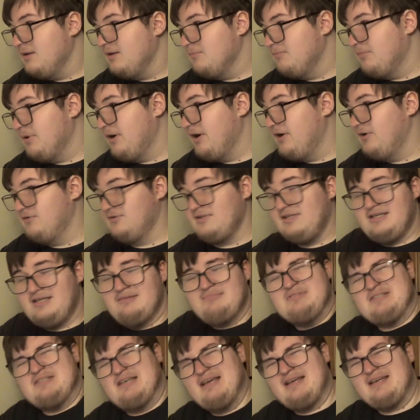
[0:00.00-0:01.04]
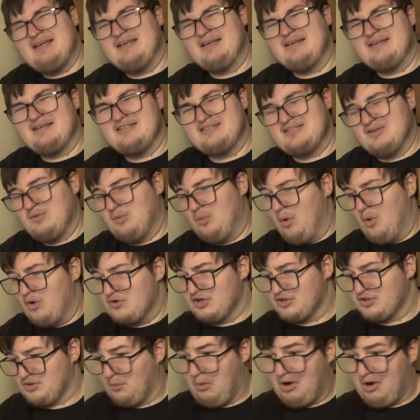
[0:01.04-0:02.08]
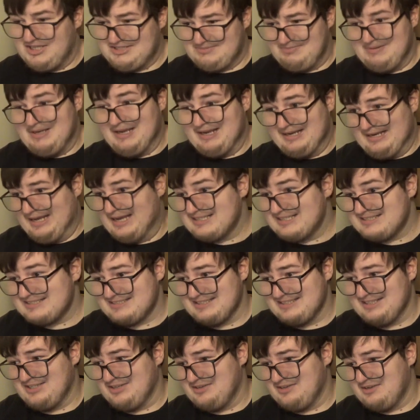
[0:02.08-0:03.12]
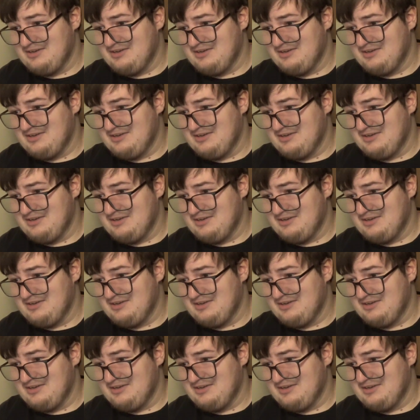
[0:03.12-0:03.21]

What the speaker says: But I only keep saying it because it would otherwise be an S tier.